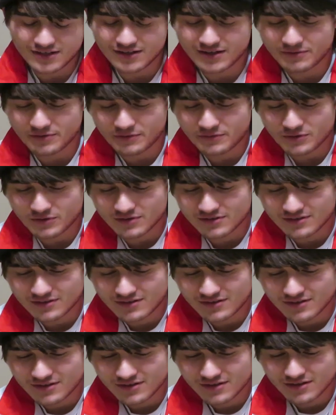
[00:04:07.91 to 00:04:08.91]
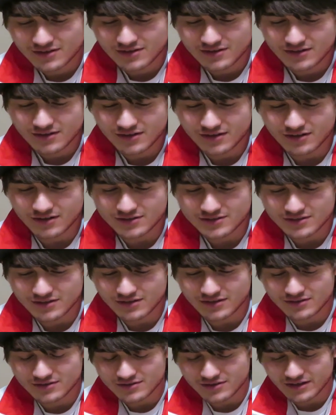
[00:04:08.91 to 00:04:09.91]
Did you give it phone? Oh, so
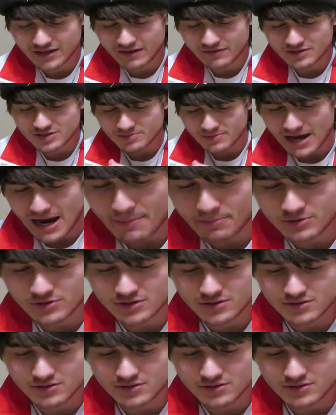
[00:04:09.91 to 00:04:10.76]
you, so you gave it some apple